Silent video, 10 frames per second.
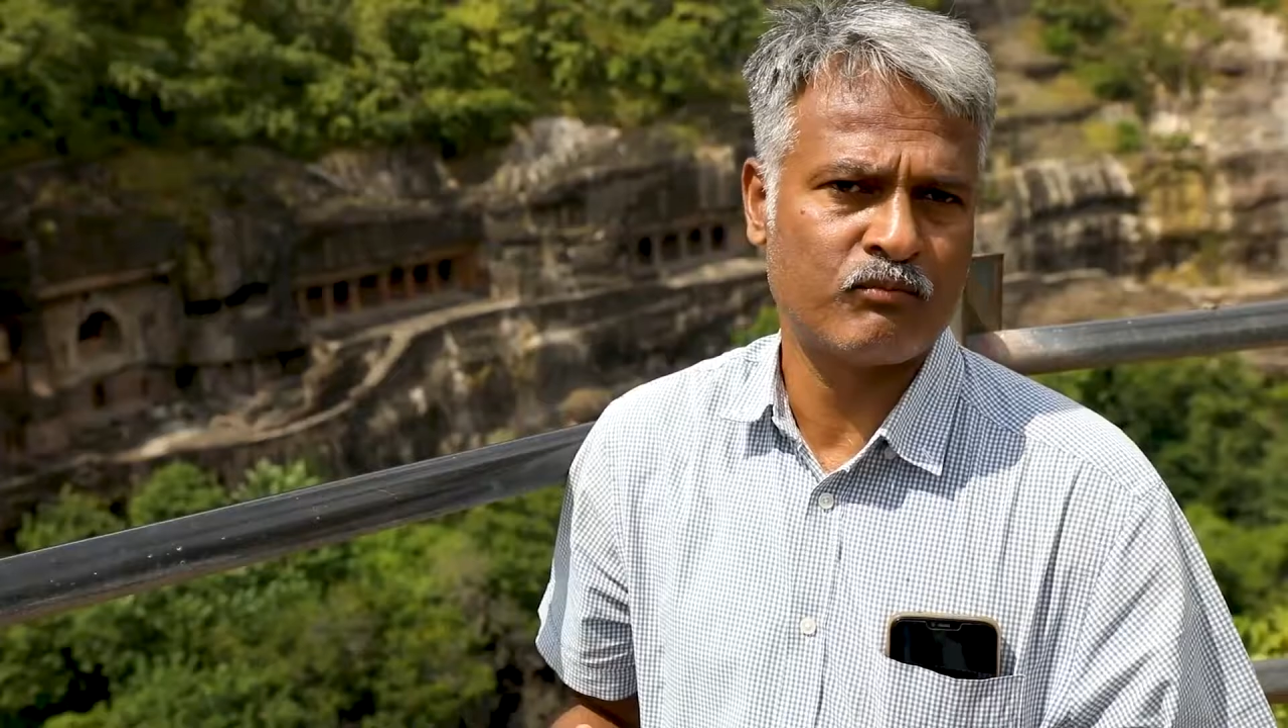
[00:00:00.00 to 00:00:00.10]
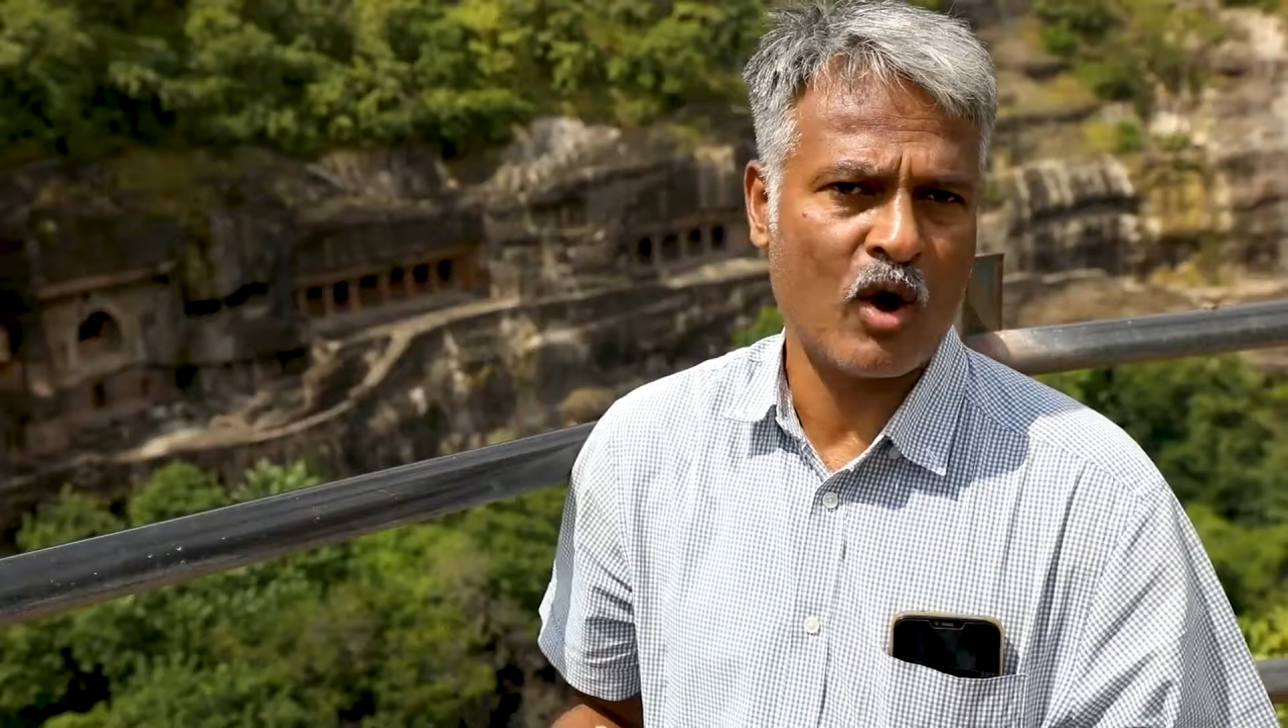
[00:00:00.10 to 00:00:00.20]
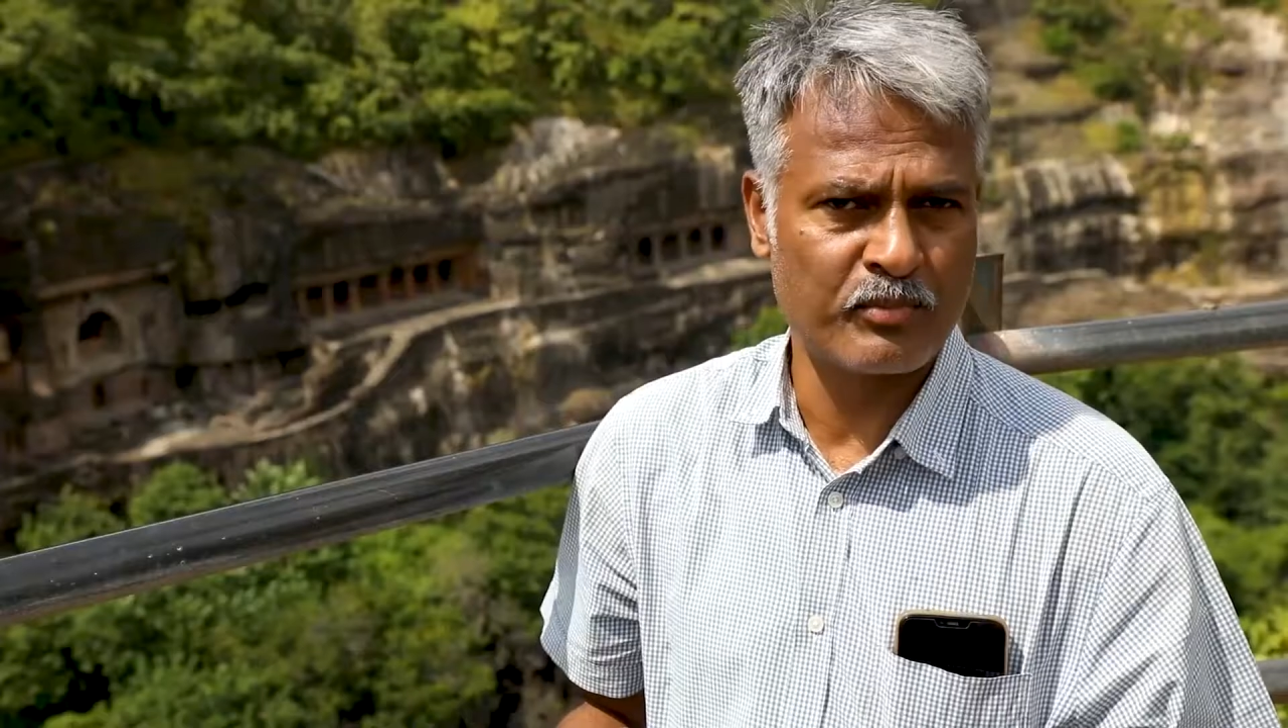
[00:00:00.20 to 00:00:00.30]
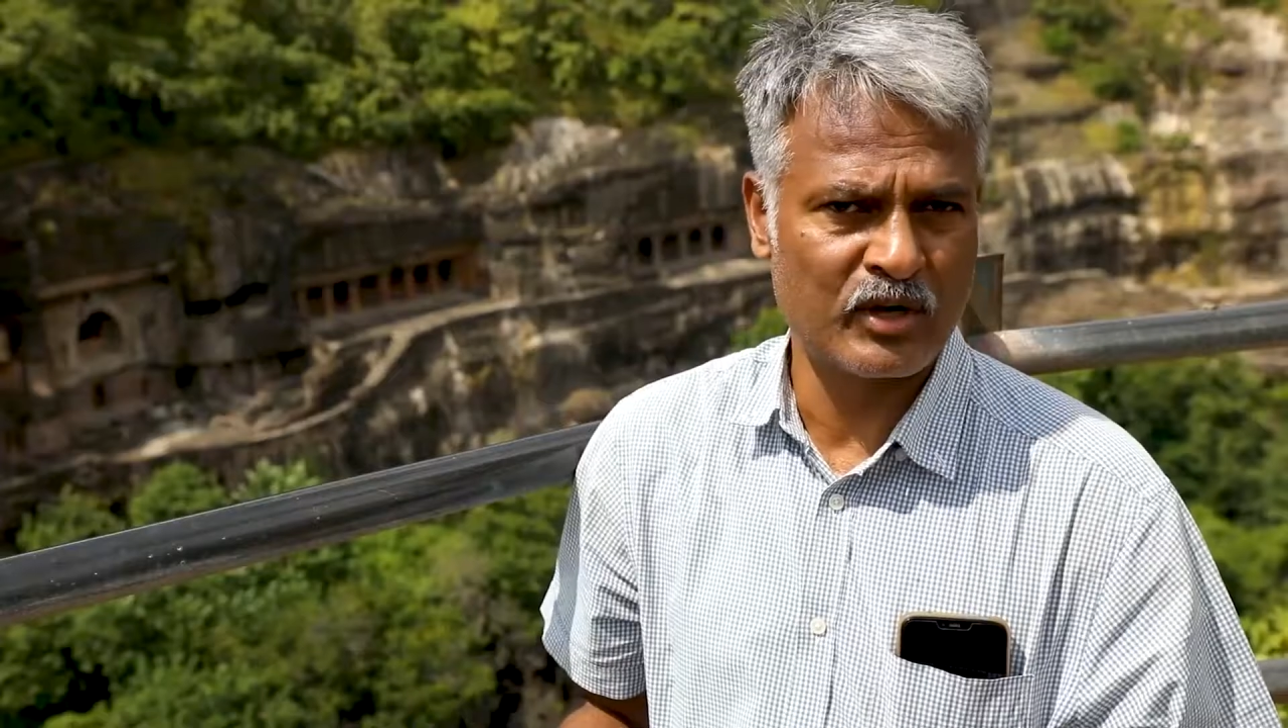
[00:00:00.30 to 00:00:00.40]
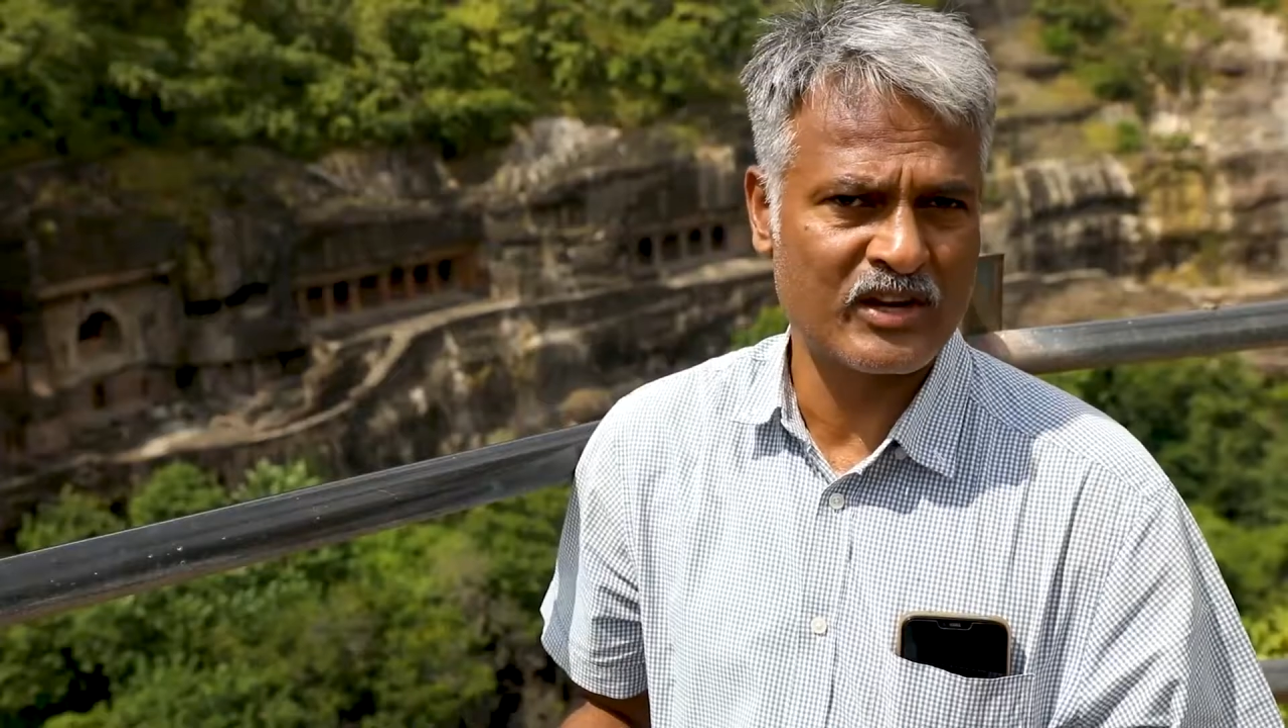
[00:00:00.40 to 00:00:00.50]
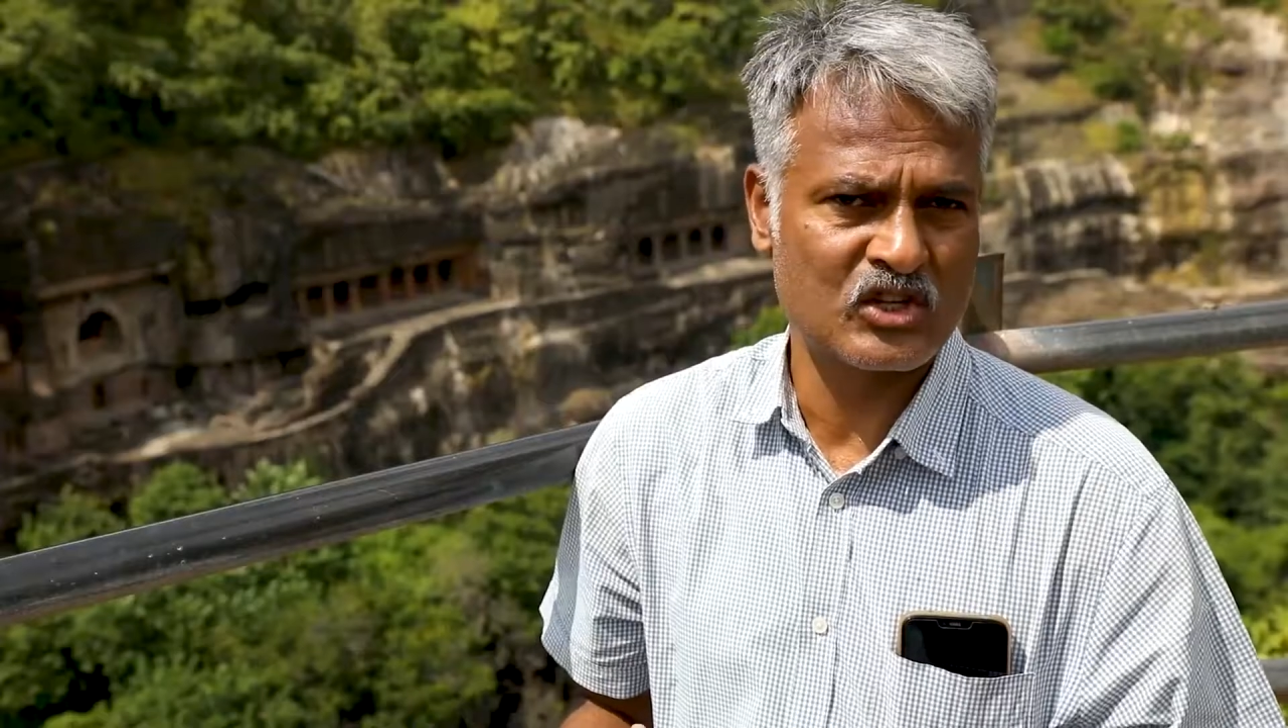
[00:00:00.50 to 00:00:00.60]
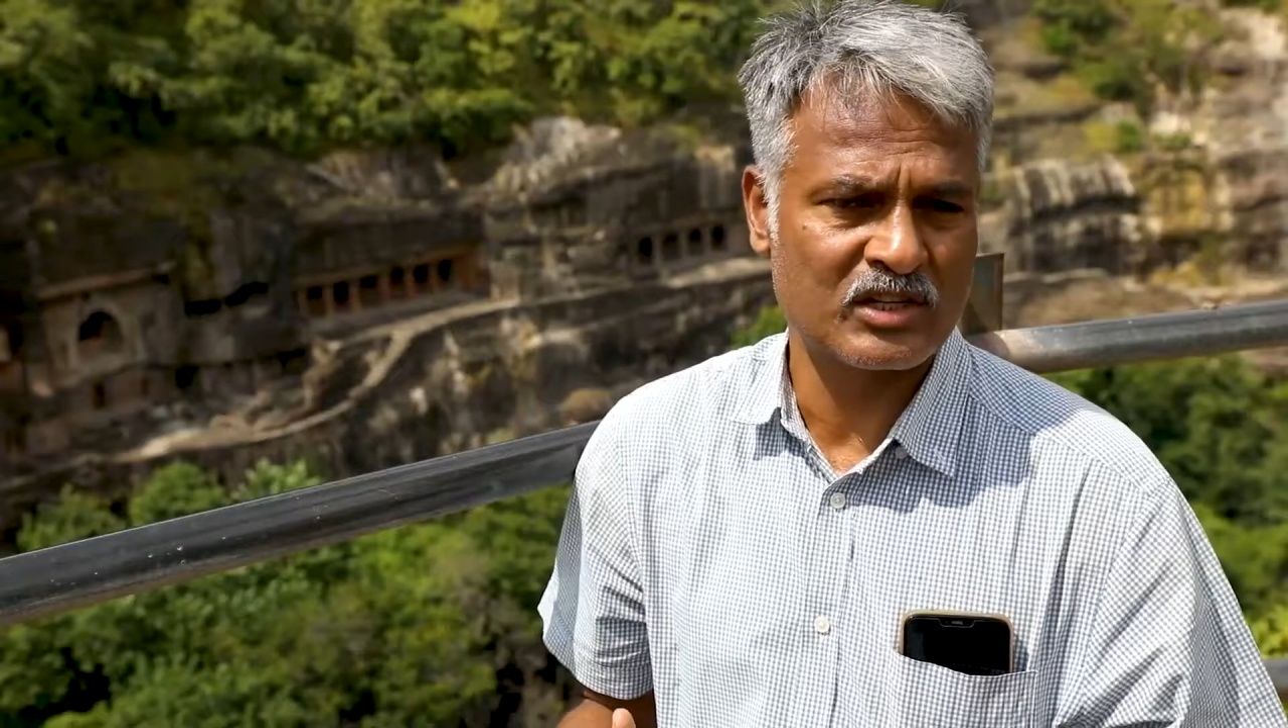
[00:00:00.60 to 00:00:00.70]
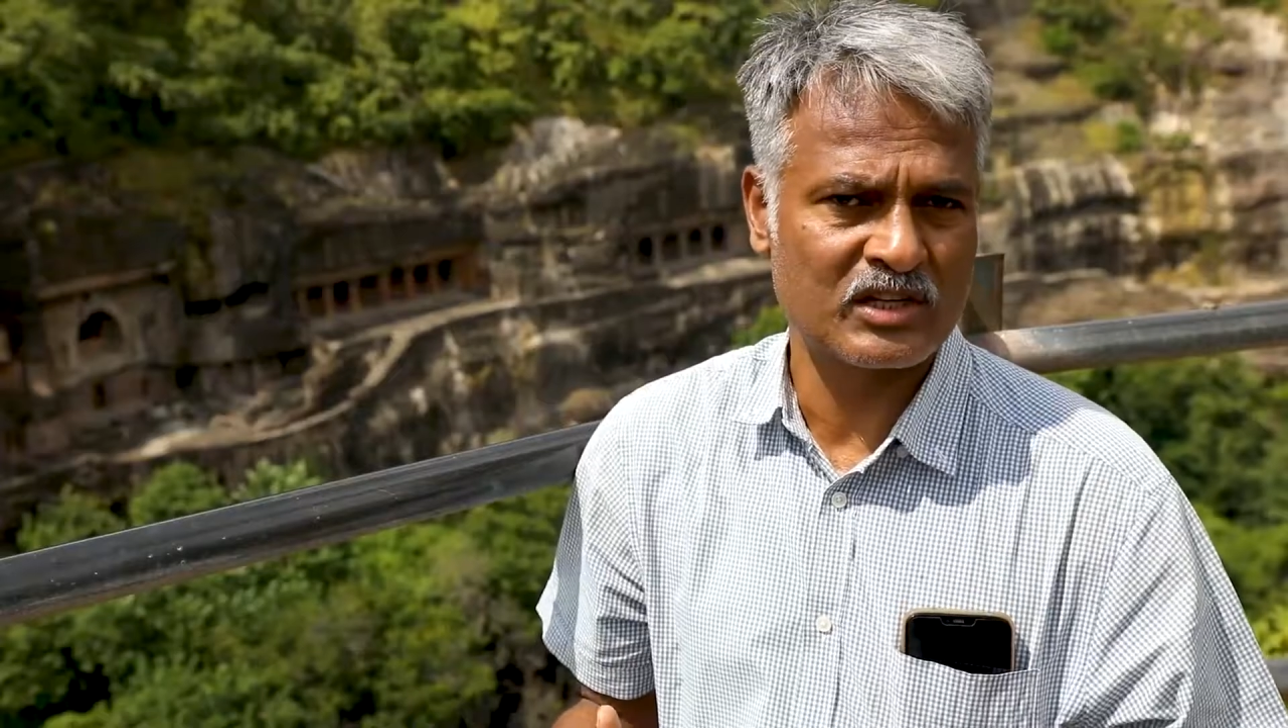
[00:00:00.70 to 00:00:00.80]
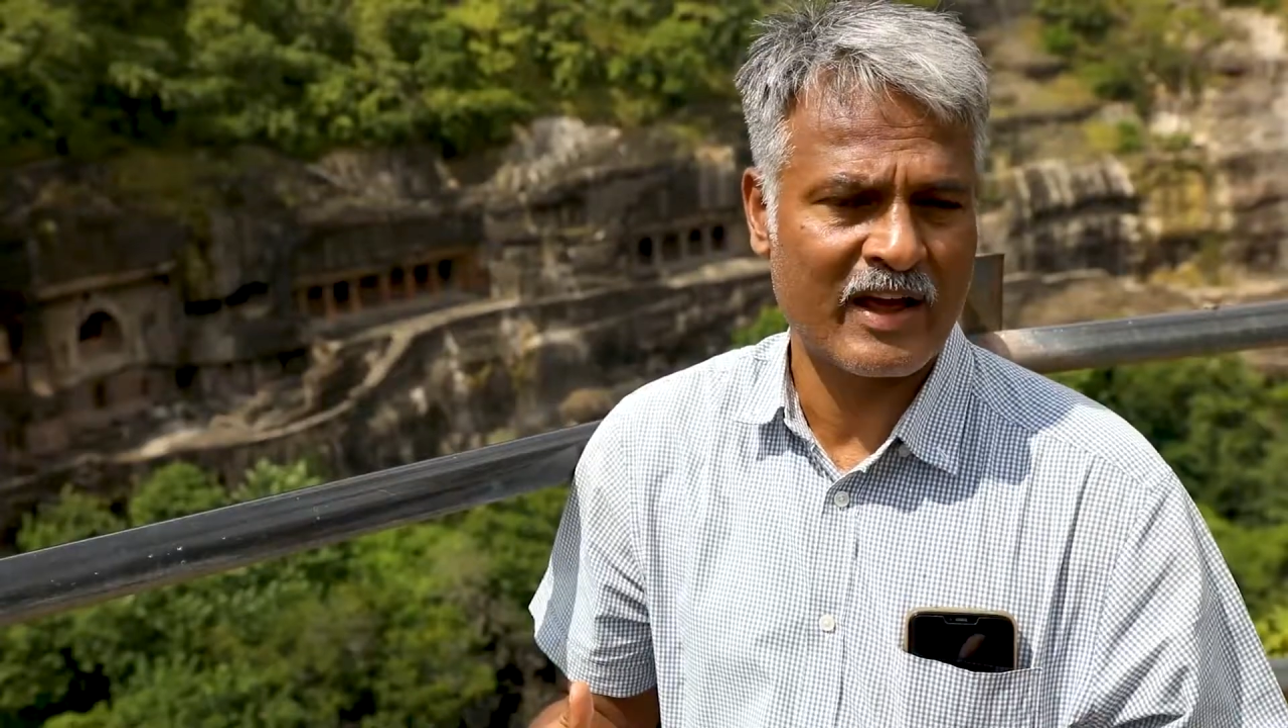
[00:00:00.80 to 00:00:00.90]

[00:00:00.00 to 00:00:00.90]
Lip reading: population,